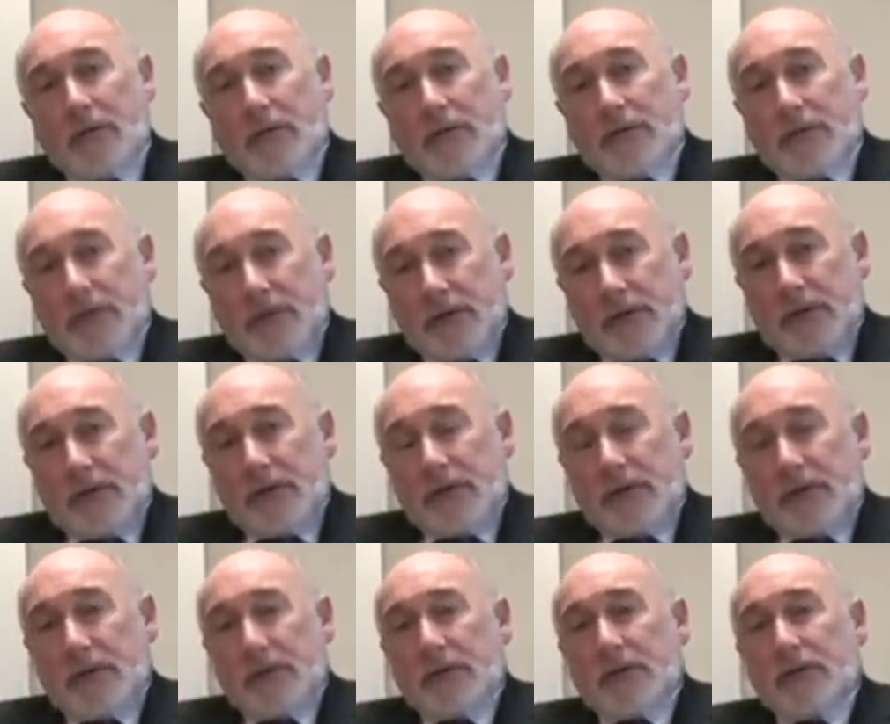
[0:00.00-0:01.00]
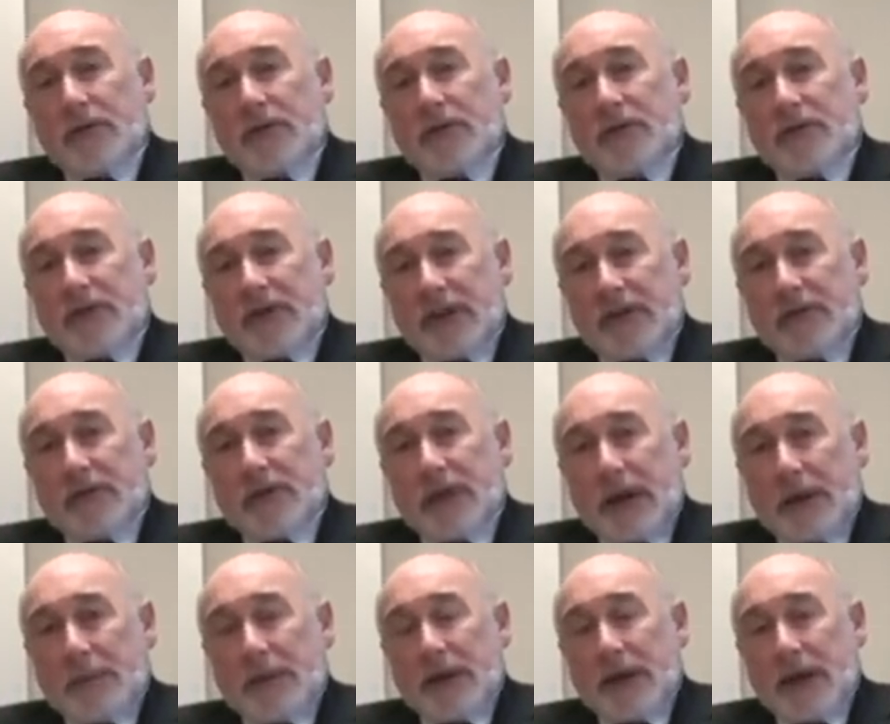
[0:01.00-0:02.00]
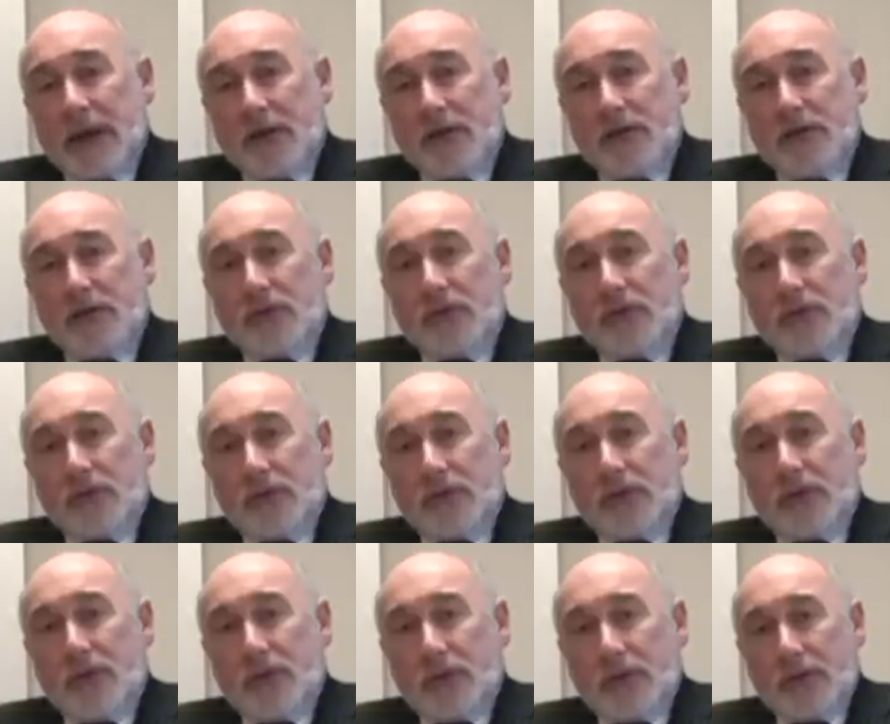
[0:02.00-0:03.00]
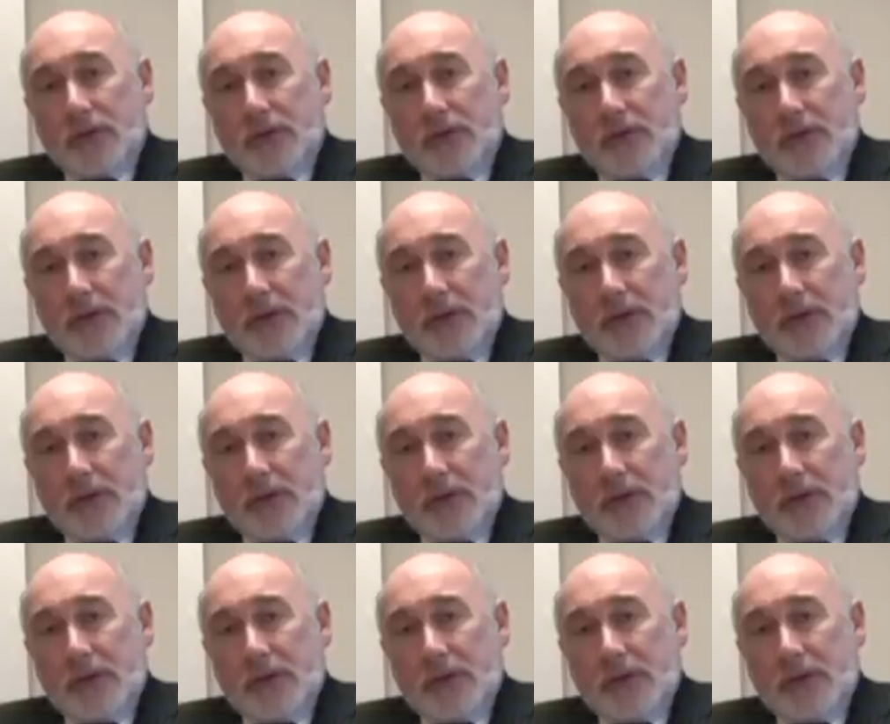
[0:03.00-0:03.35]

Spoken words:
further successful applications to the court